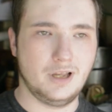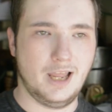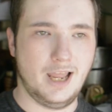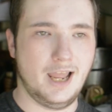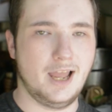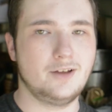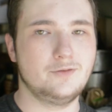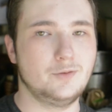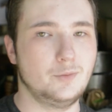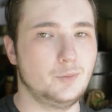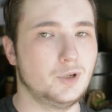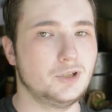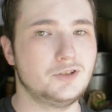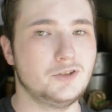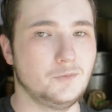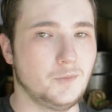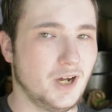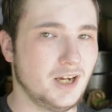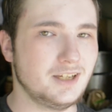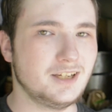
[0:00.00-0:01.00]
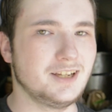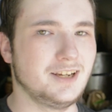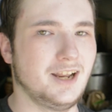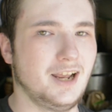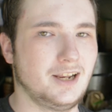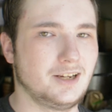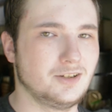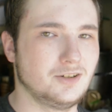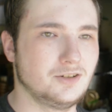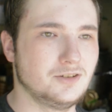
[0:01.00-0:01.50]
I have a bunch of butt
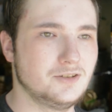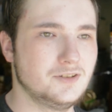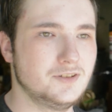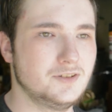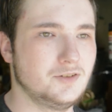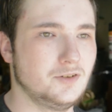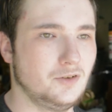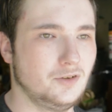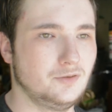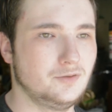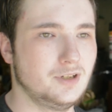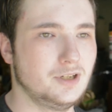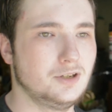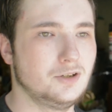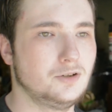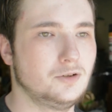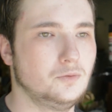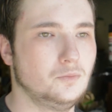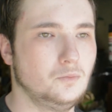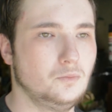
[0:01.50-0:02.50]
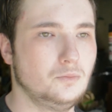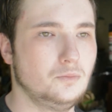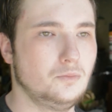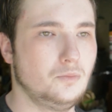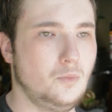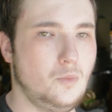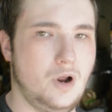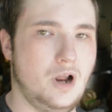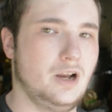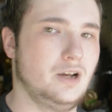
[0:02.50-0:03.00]
connectors, so I figured,
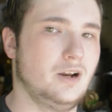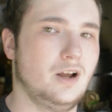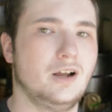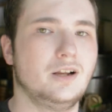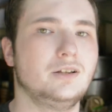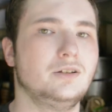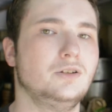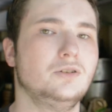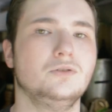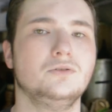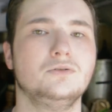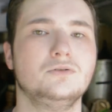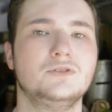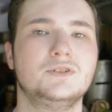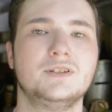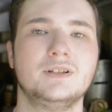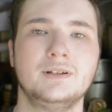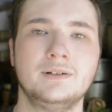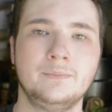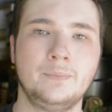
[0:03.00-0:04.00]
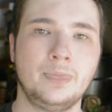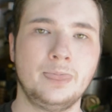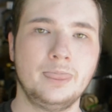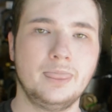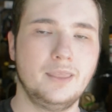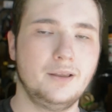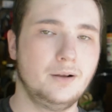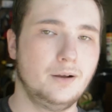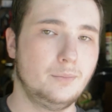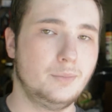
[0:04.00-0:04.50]
why not use
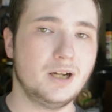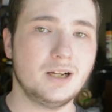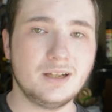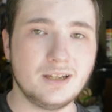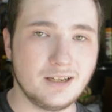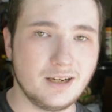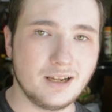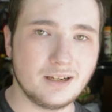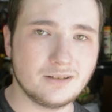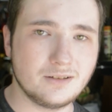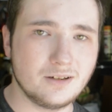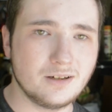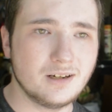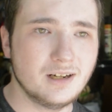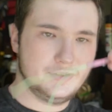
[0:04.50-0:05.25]
a butt connector?